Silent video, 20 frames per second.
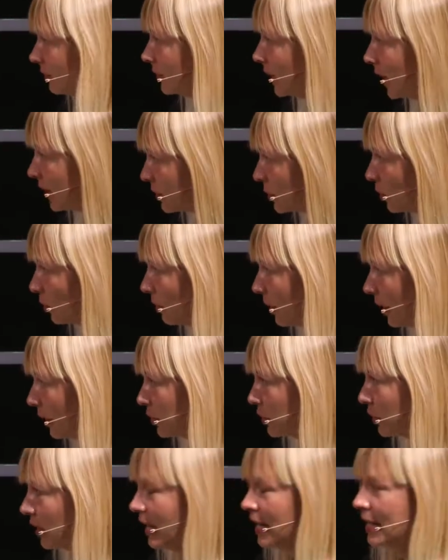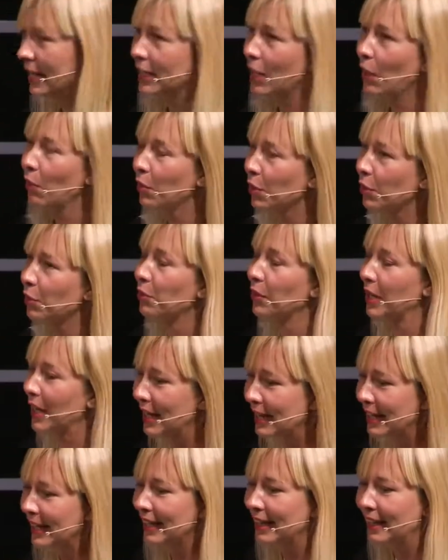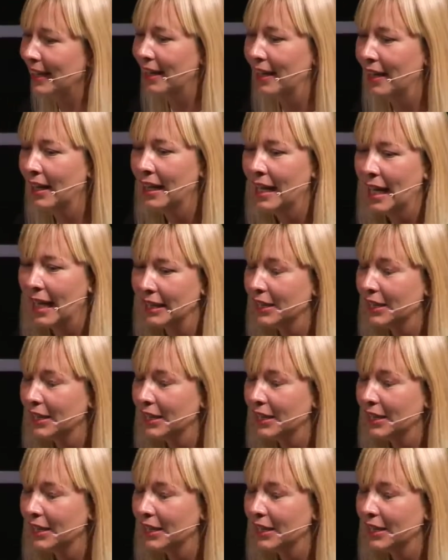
Not so much. Now we're creating a